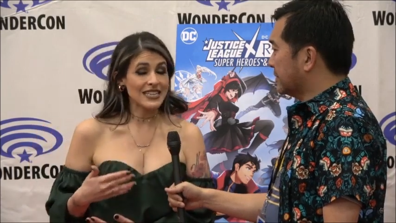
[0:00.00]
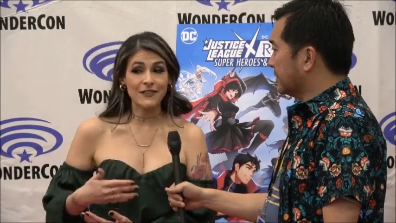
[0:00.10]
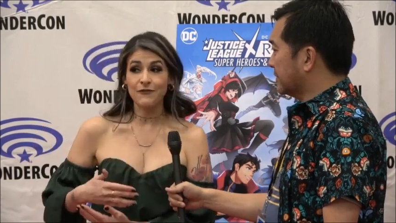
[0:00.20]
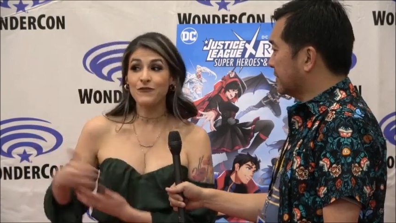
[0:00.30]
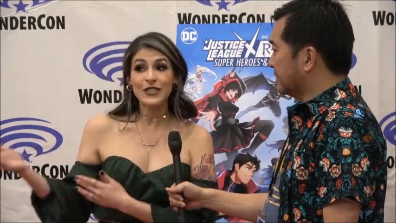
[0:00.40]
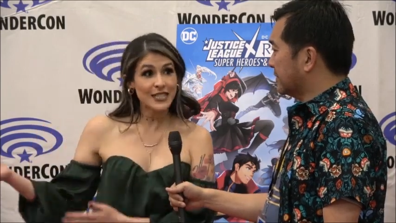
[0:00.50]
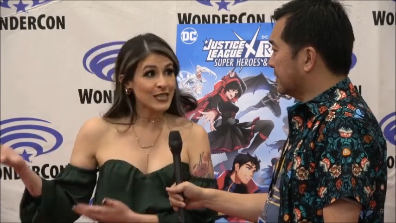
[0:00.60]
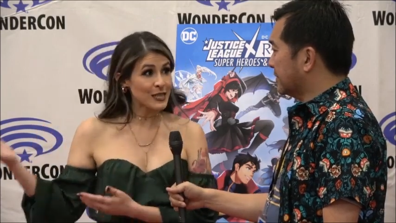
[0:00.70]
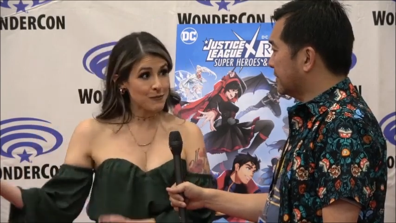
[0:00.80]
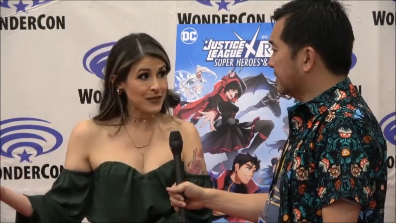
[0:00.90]
Speaker 1: to
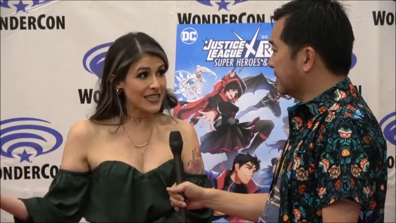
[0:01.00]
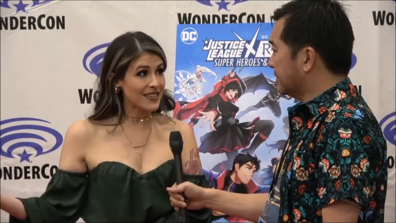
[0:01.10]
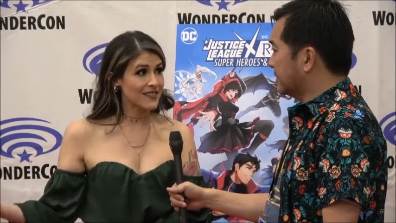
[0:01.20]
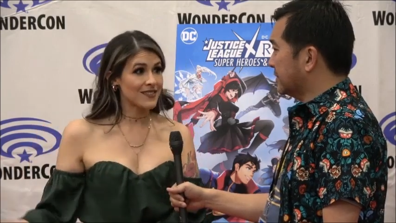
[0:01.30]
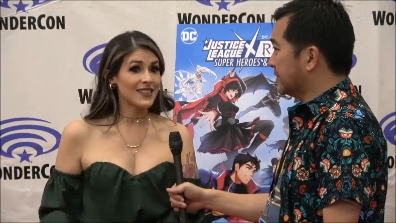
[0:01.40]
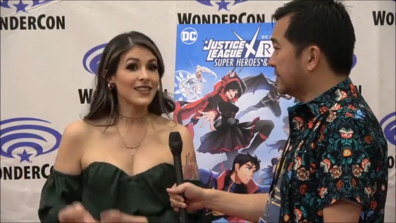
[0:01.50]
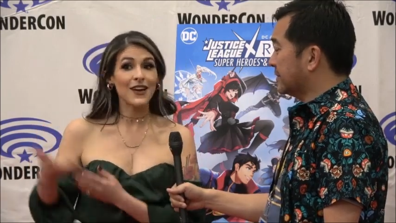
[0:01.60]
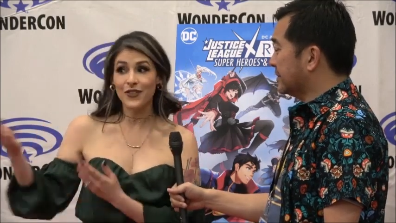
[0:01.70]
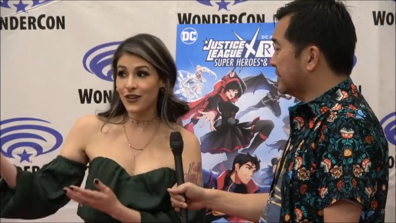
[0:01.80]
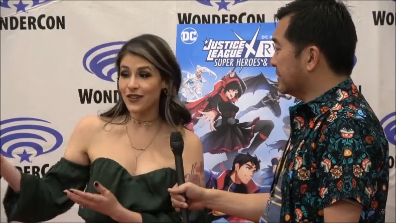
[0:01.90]
physically meet the
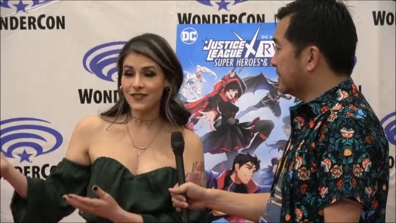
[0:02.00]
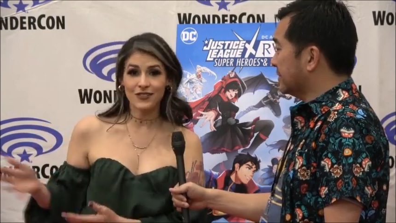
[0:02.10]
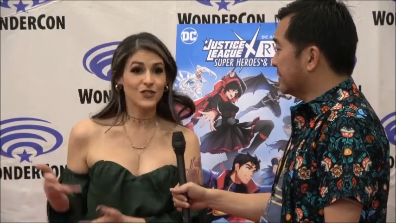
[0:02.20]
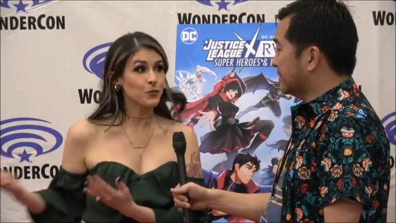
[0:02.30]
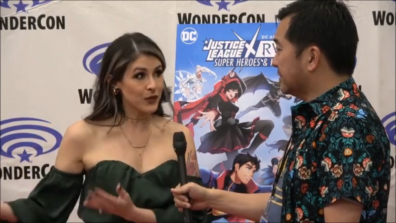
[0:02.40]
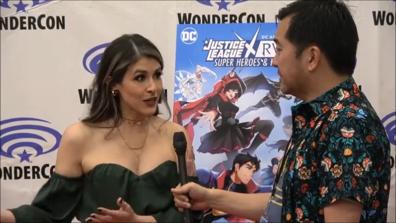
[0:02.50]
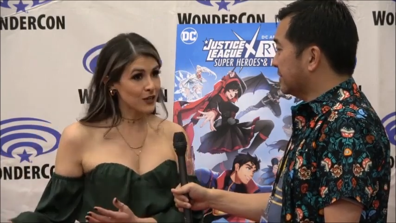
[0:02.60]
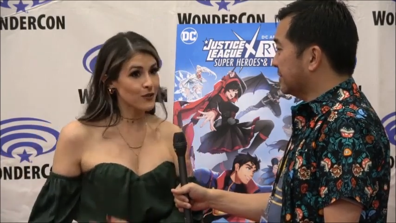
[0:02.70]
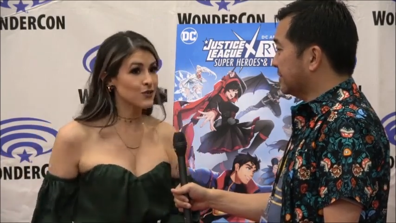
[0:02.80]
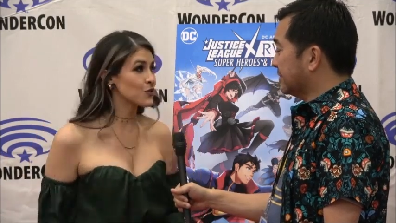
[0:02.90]
other
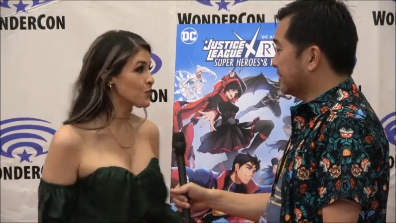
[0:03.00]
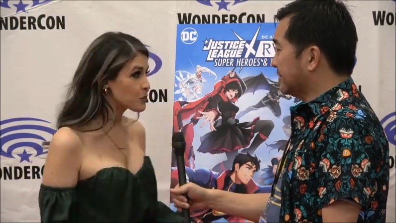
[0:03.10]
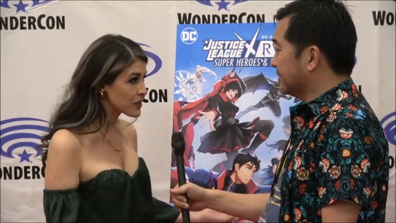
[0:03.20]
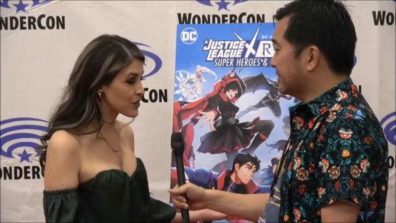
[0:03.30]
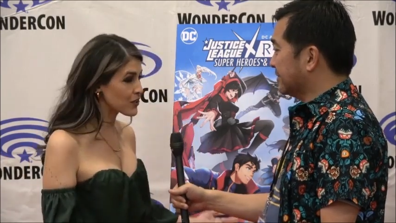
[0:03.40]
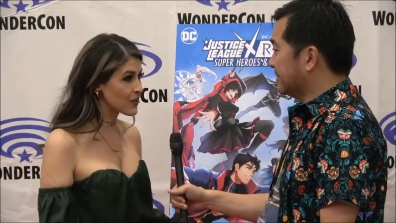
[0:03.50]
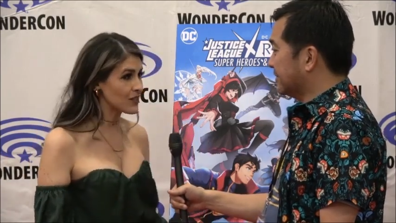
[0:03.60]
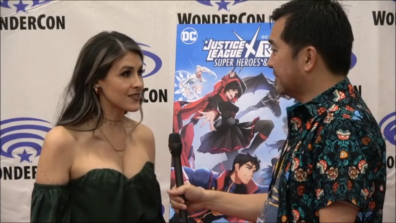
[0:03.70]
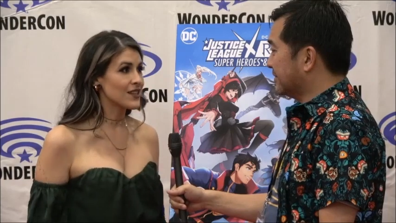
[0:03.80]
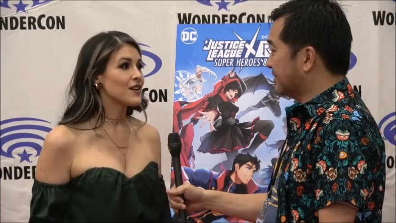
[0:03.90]
superheroes, the RWBY
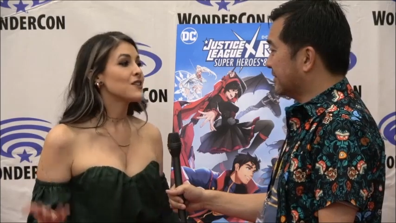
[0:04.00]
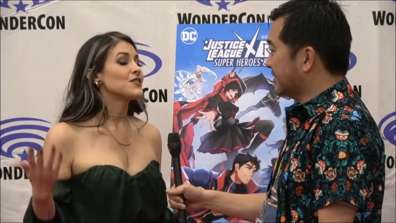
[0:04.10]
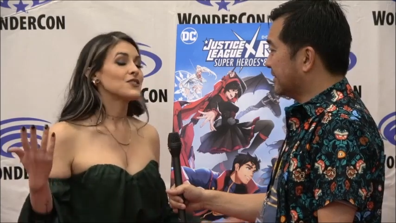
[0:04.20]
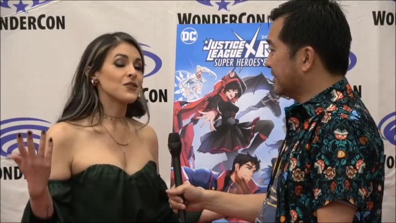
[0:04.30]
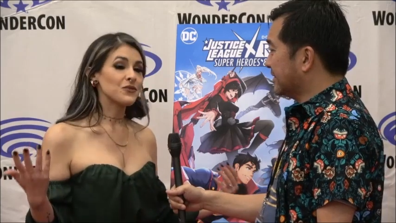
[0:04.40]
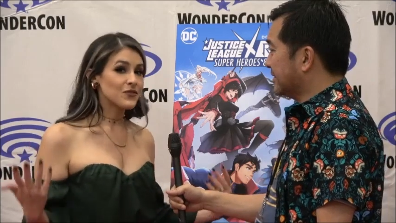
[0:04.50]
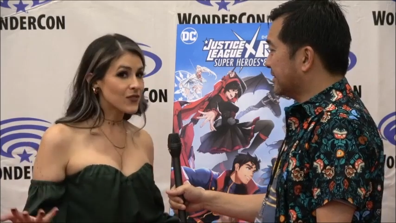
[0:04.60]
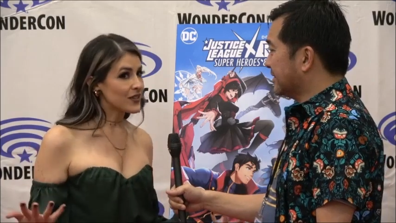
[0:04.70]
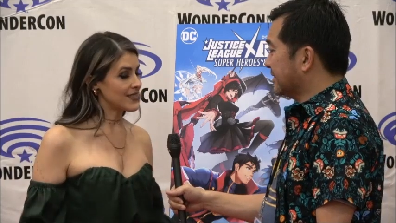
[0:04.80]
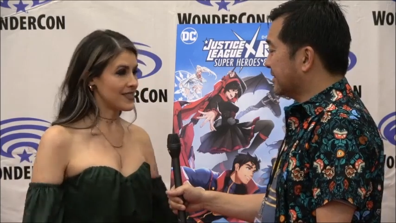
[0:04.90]
girls, so it was
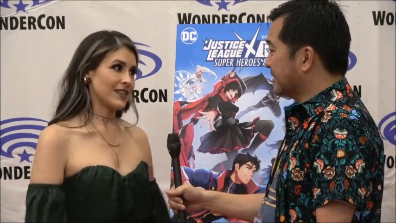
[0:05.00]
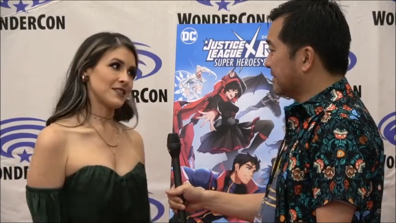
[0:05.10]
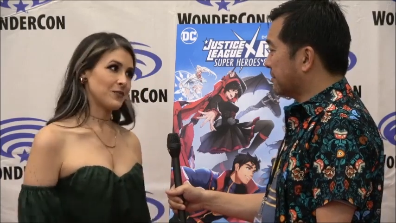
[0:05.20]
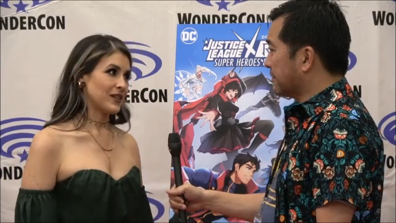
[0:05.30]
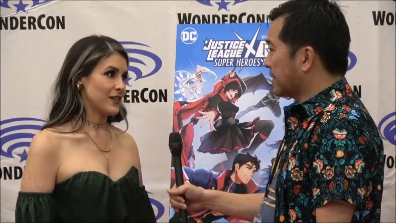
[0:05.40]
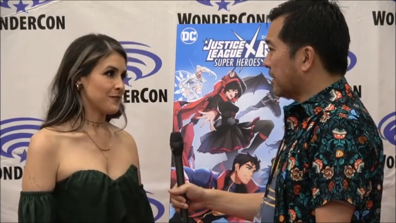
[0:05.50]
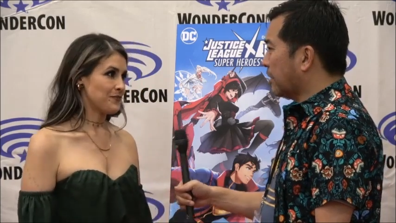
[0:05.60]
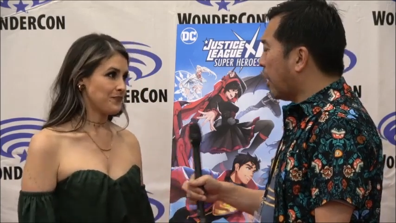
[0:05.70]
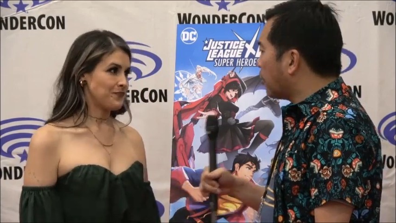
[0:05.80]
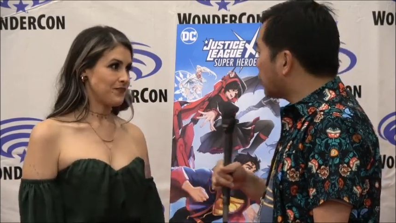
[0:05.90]
very exciting to be here.
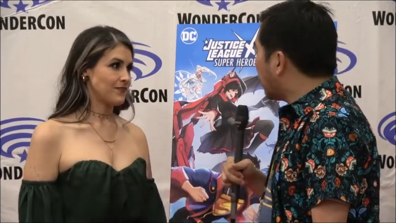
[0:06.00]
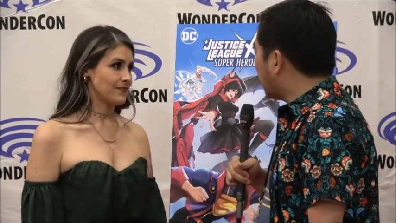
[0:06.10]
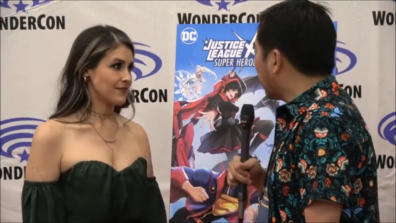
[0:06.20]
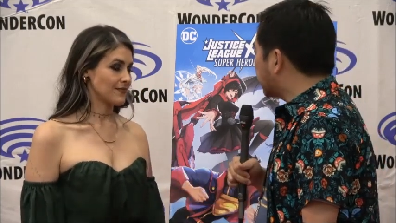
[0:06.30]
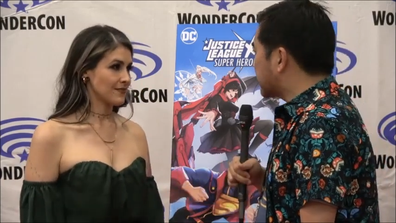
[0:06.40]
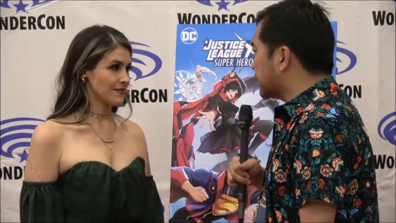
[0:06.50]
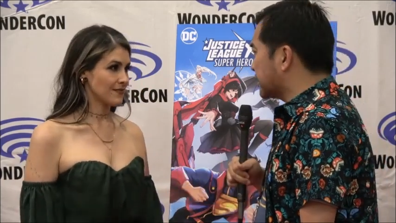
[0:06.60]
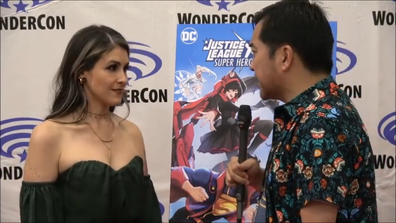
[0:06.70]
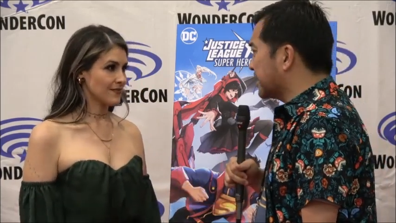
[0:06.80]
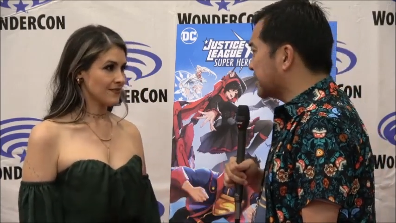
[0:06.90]
Speaker 2: Oh no, I was going to
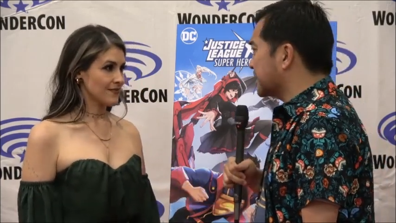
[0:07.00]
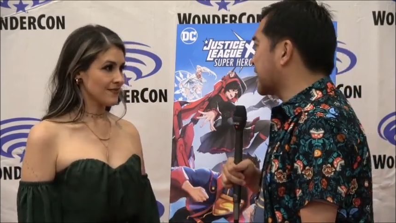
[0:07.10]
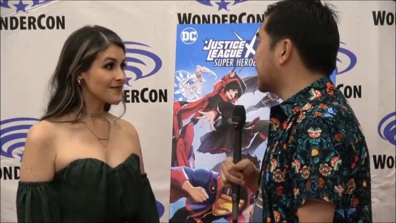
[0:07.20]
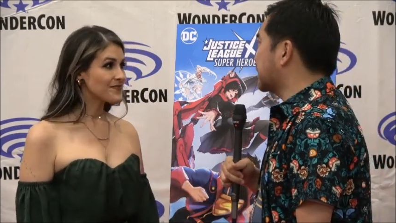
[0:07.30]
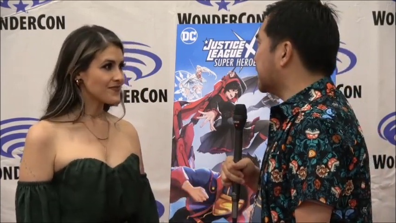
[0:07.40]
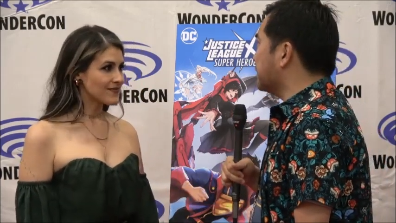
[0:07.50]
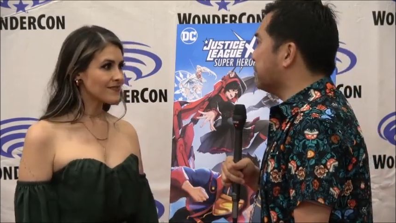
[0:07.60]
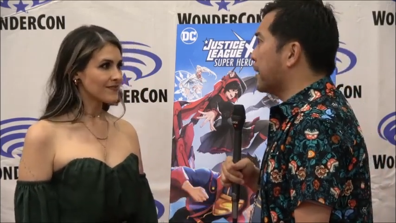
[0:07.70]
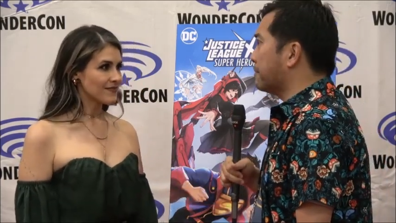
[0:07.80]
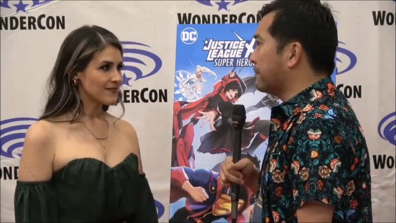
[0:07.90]
say this is like a team
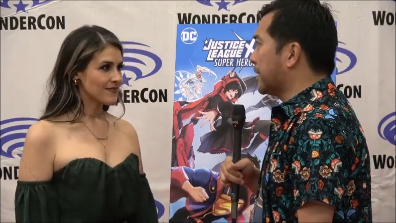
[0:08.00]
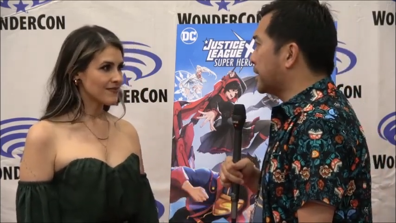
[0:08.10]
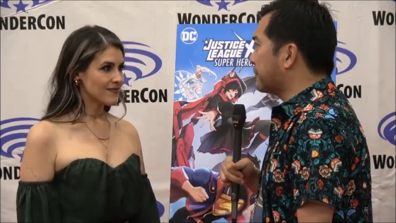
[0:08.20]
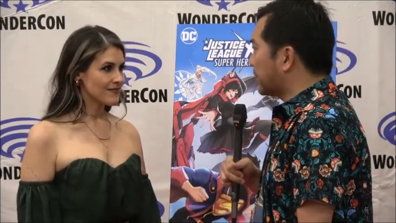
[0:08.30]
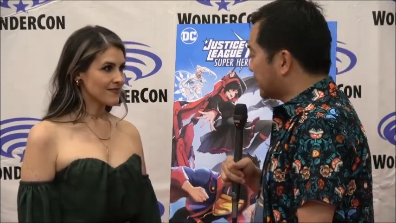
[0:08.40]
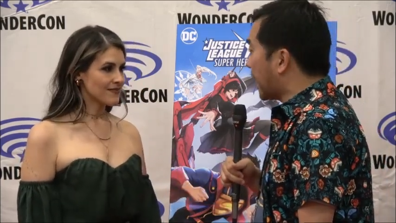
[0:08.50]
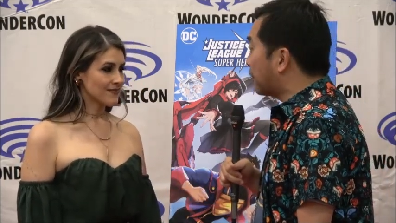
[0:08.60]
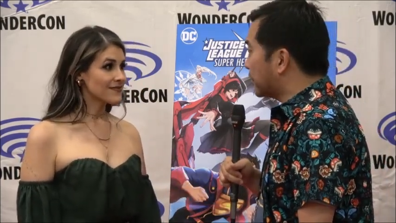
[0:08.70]
up meeting, but now